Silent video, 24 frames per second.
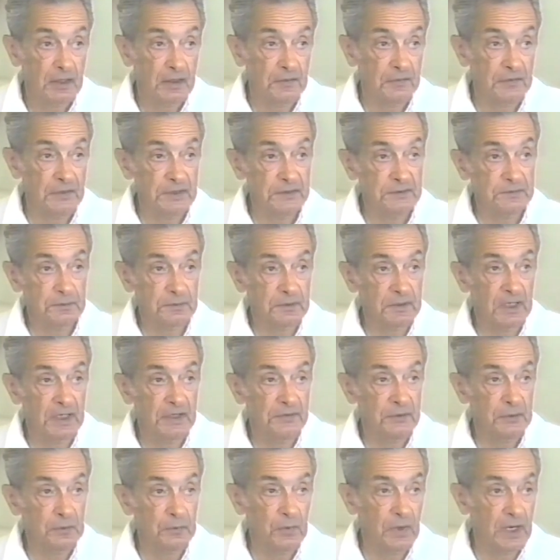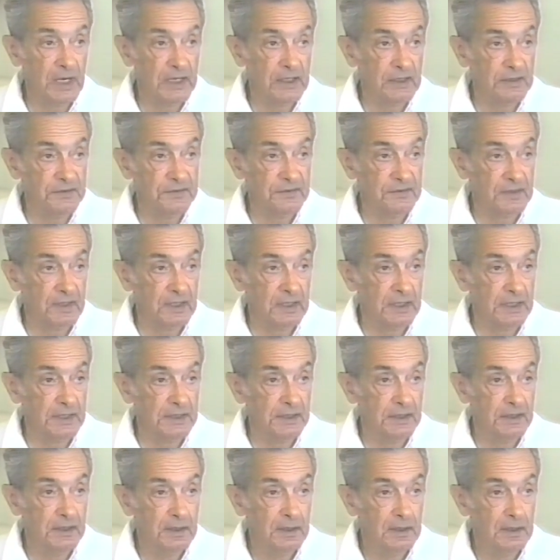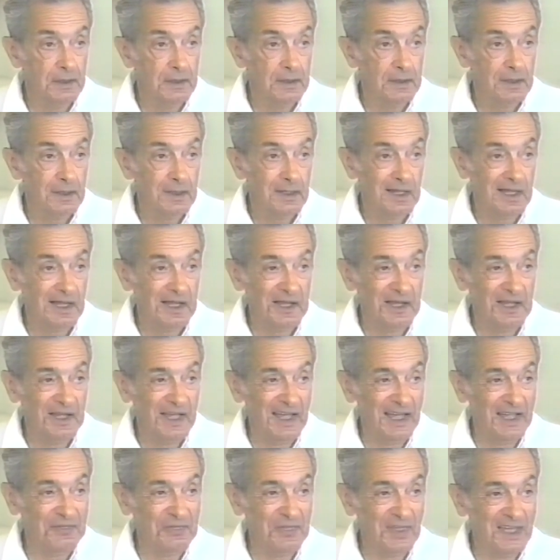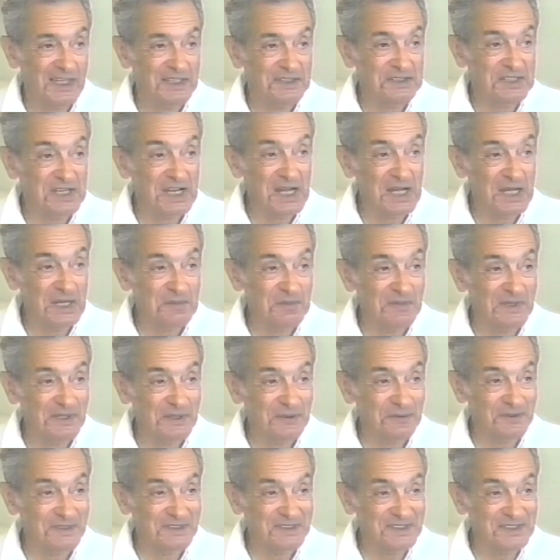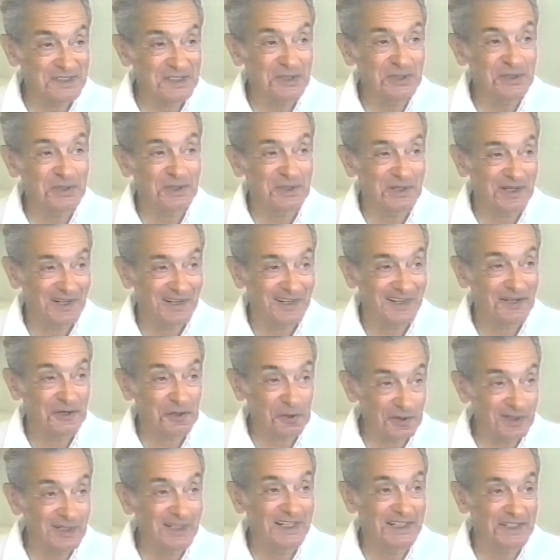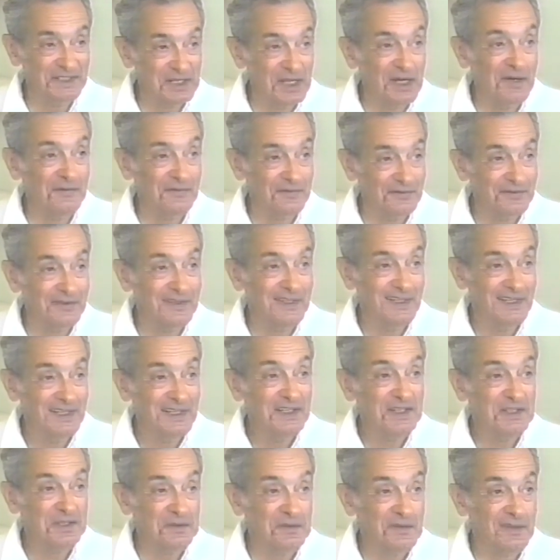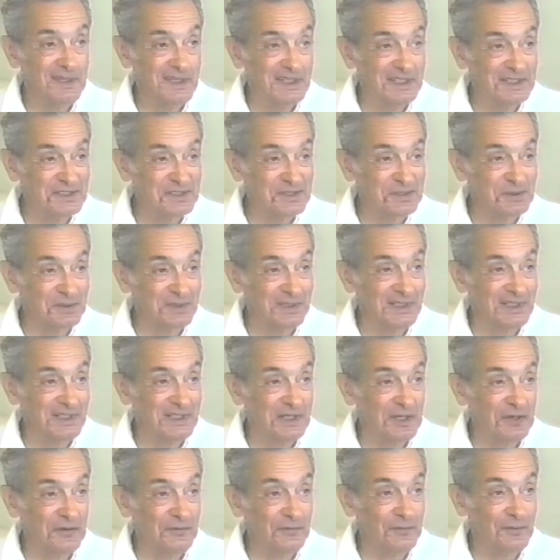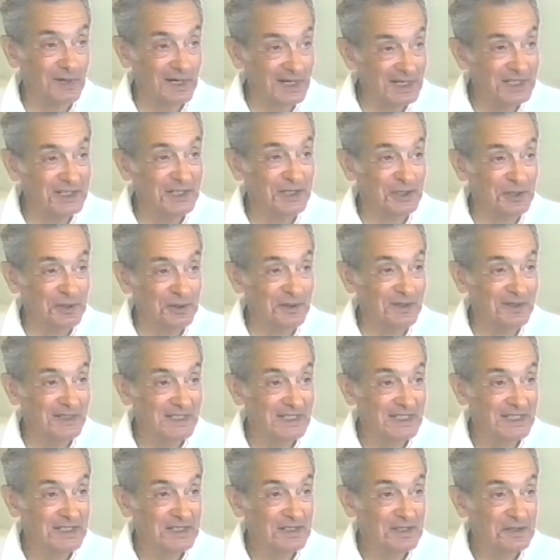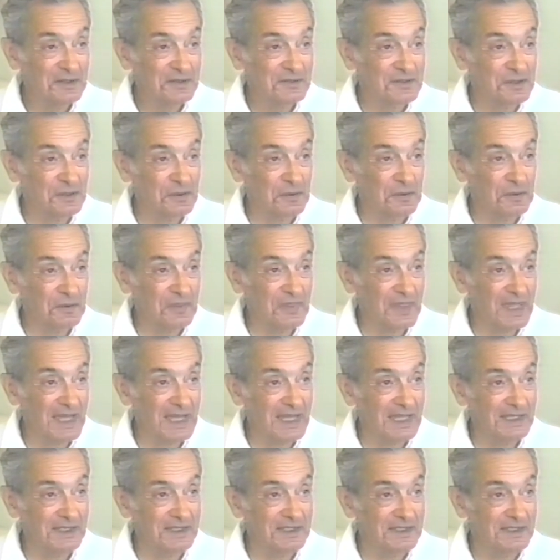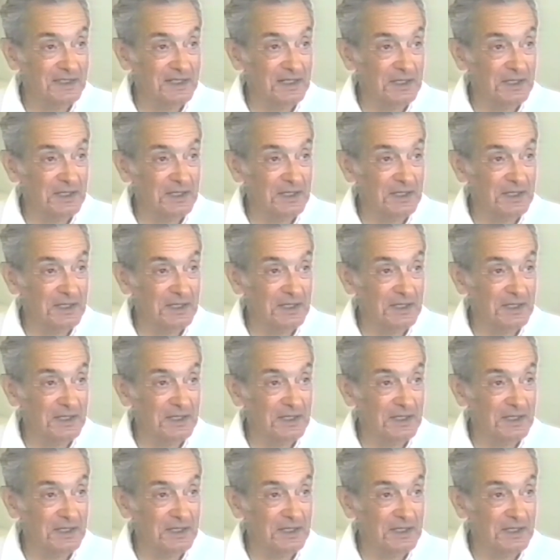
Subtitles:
and these were on the wired side. At that time, it was still early enough in the history of radio so that